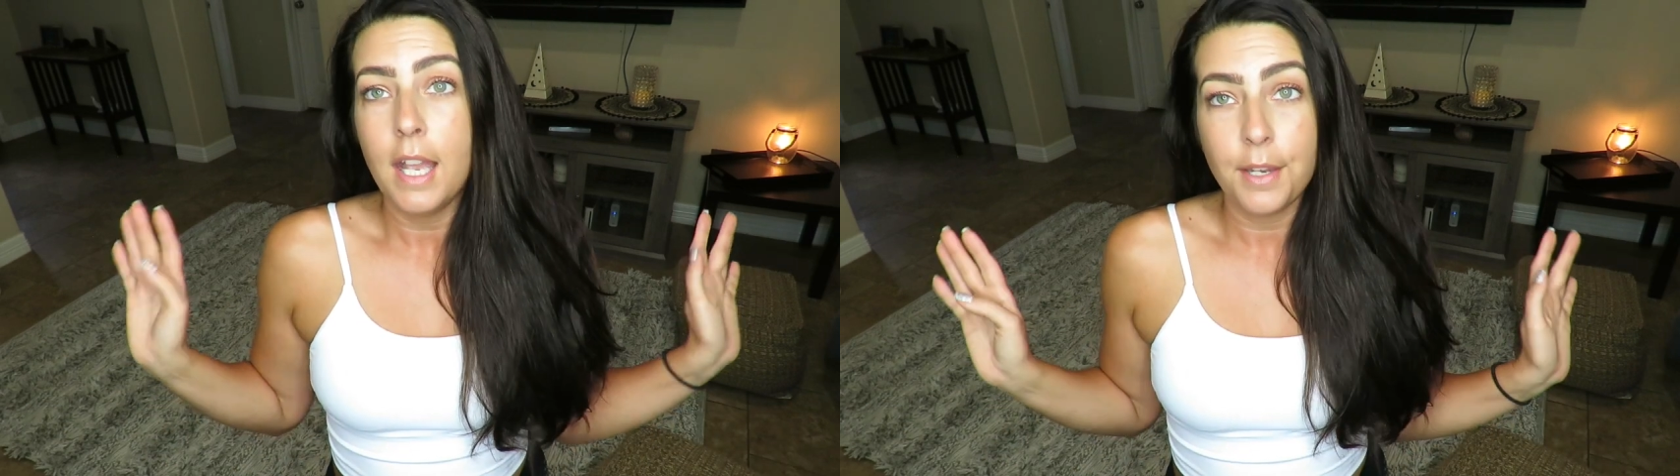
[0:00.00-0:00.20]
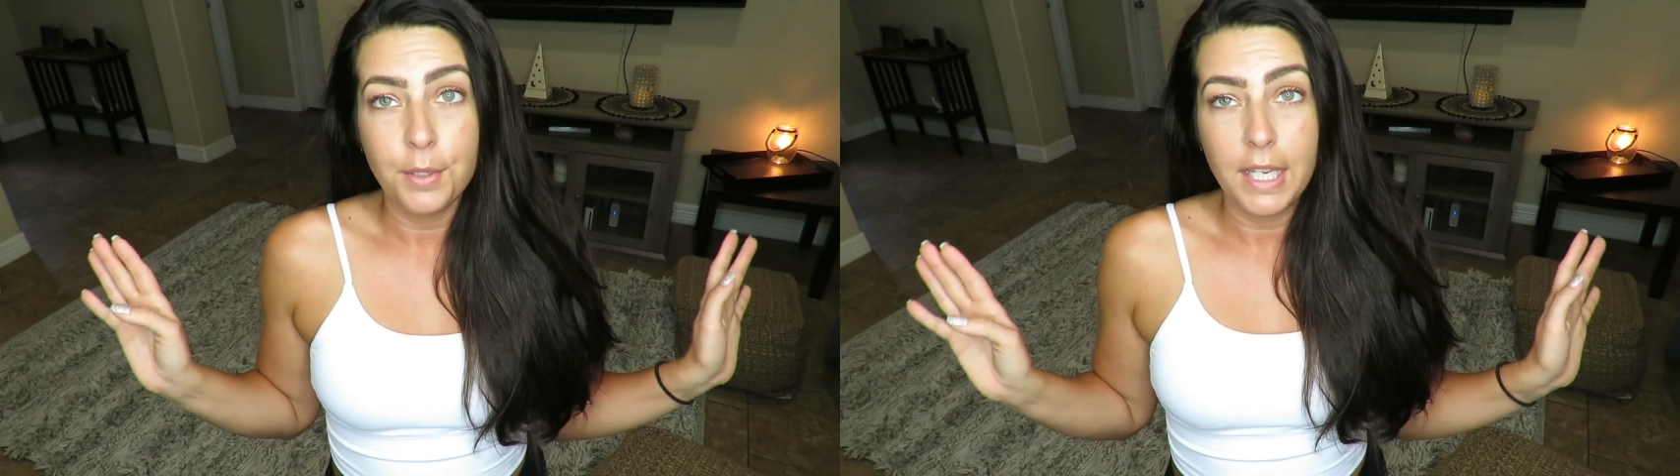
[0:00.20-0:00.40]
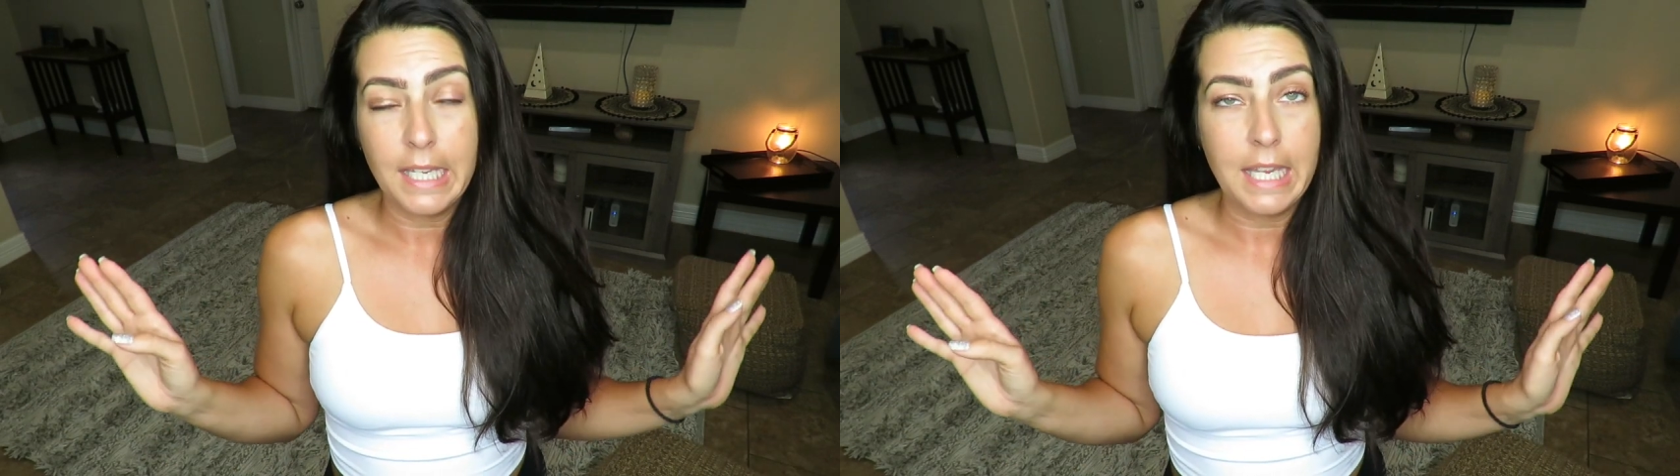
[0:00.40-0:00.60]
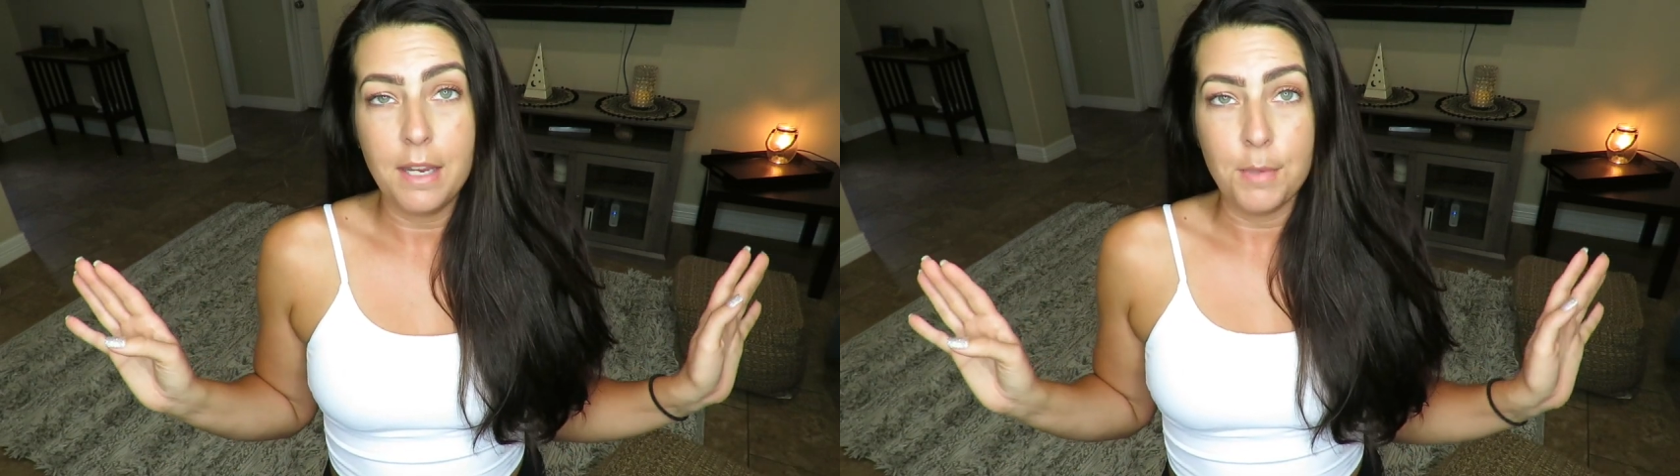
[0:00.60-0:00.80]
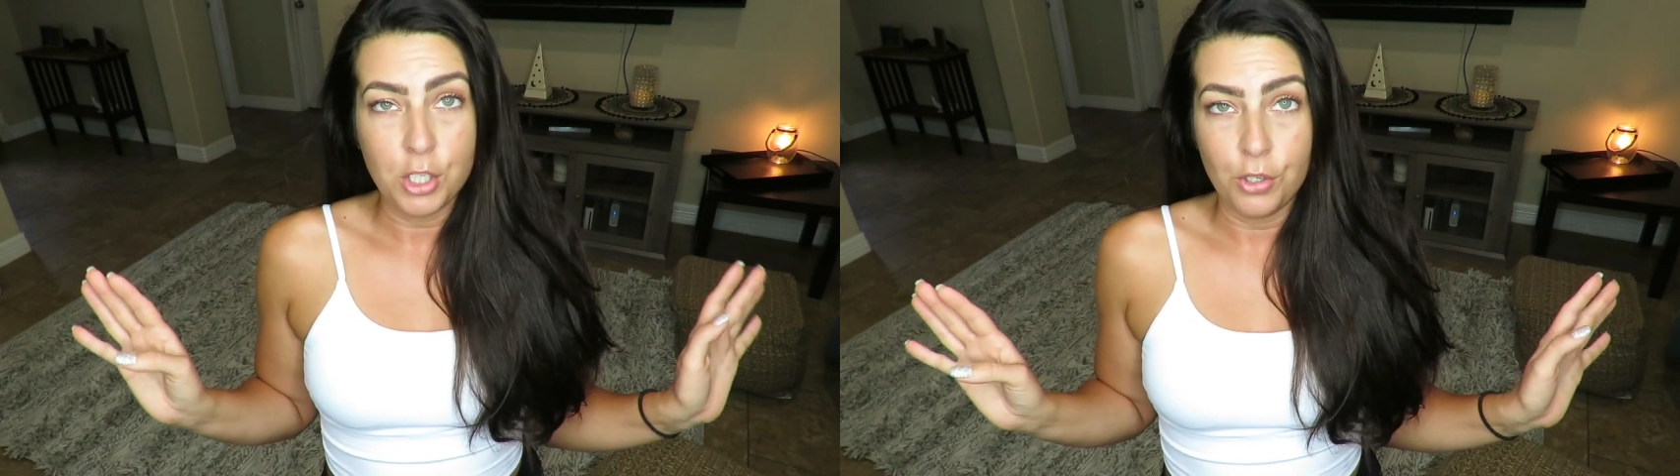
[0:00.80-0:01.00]
I don't get any
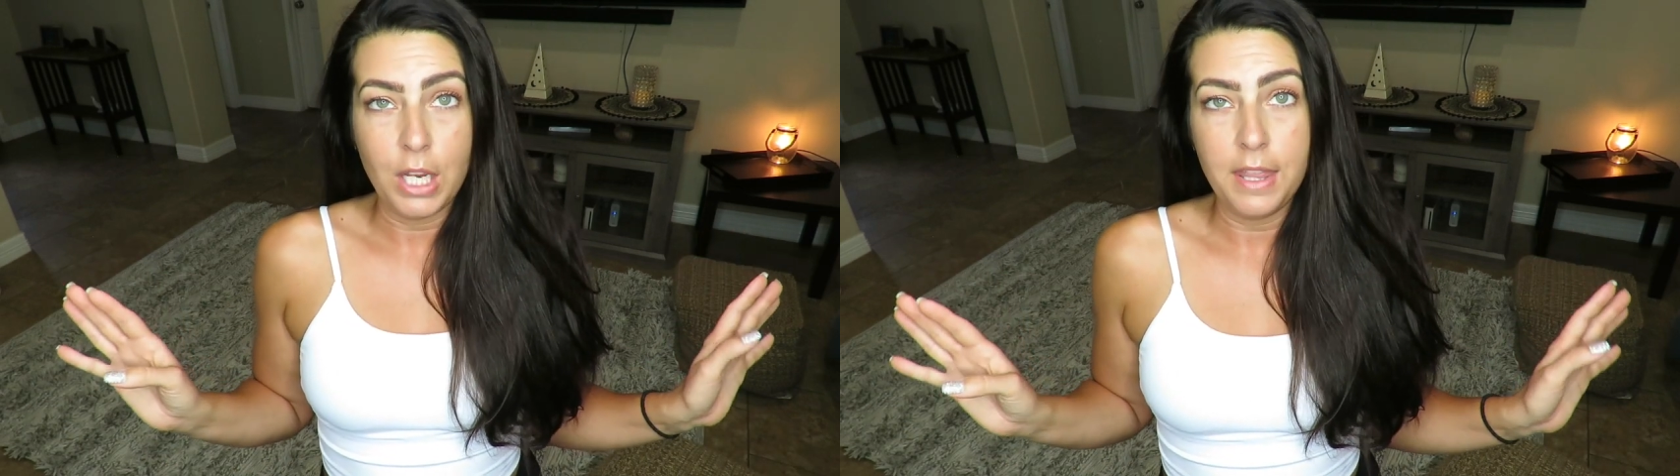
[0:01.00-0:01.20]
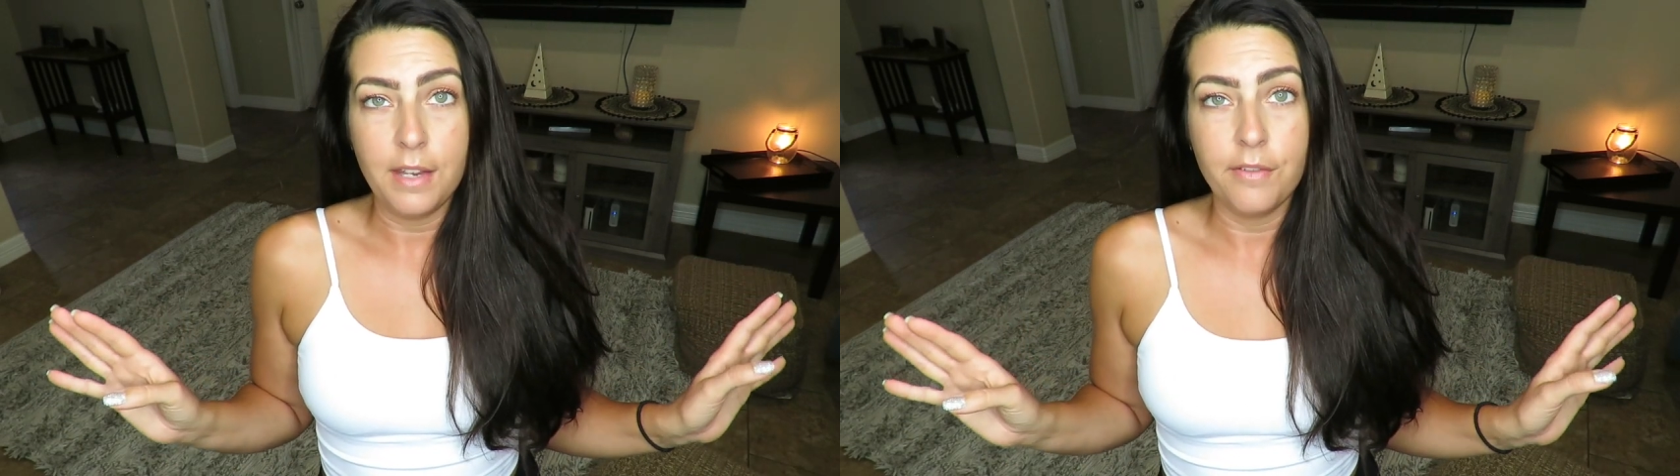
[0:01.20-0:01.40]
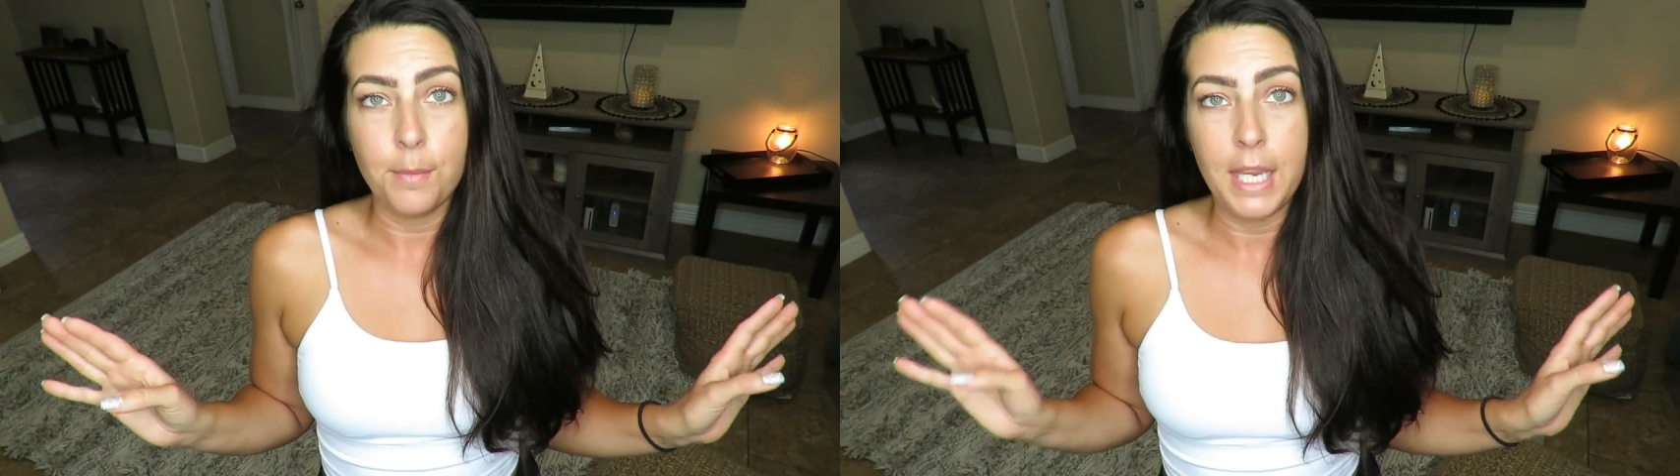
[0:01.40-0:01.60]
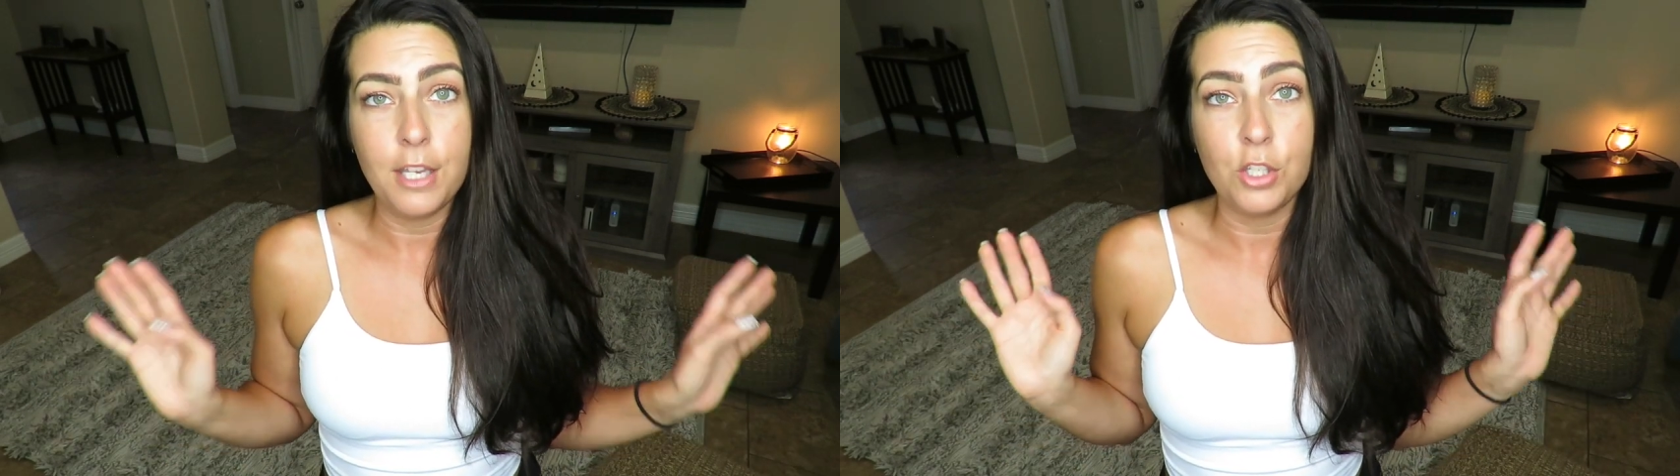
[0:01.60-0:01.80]
commission or anything from it.